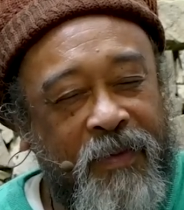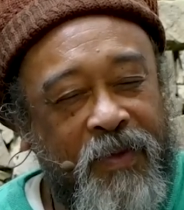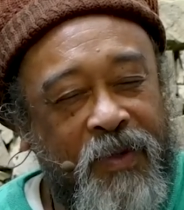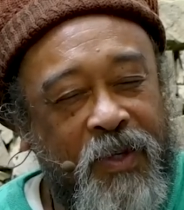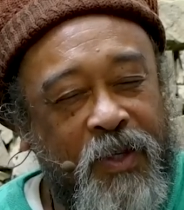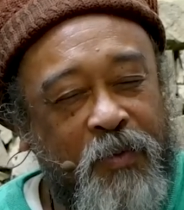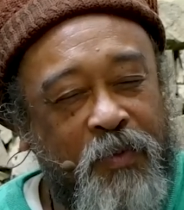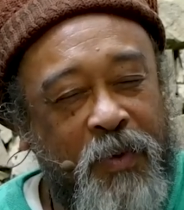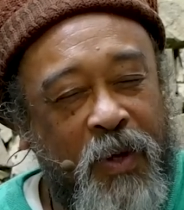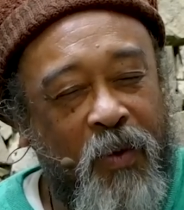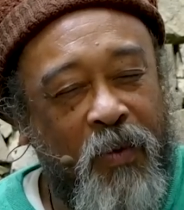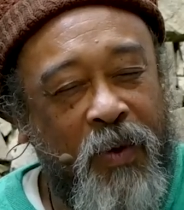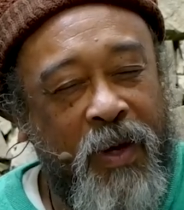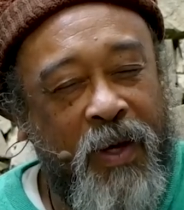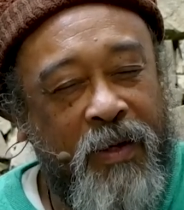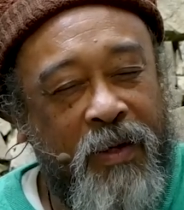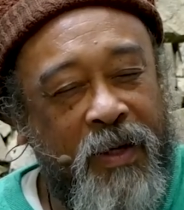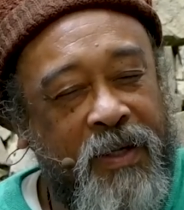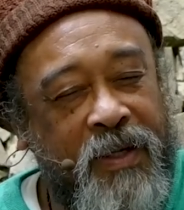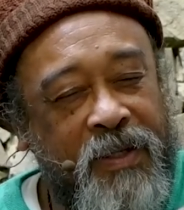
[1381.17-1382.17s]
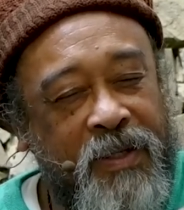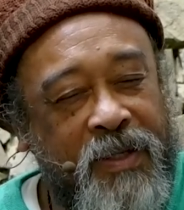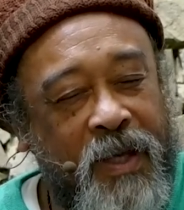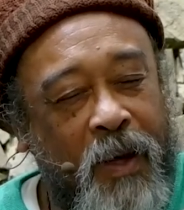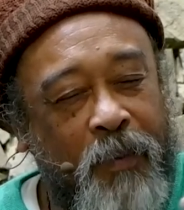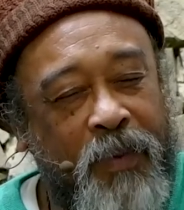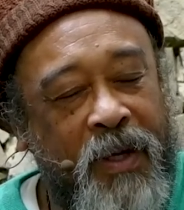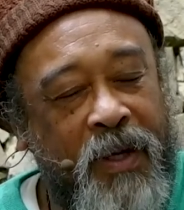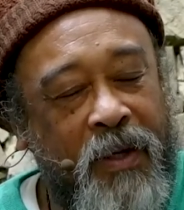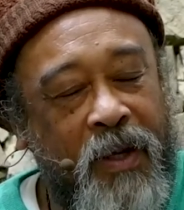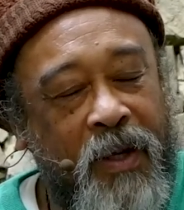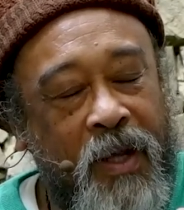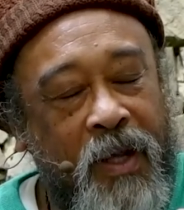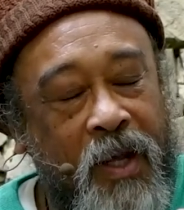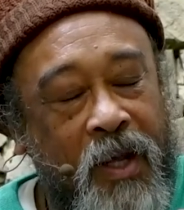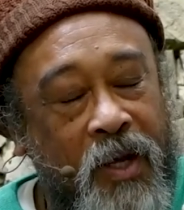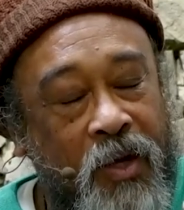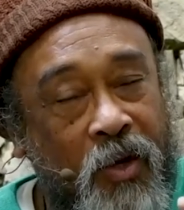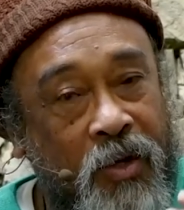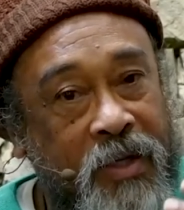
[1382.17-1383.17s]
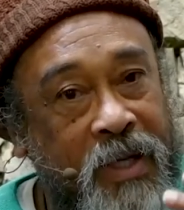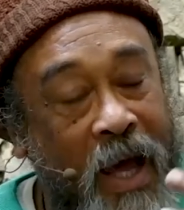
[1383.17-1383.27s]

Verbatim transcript: Just be aware that is happening. Not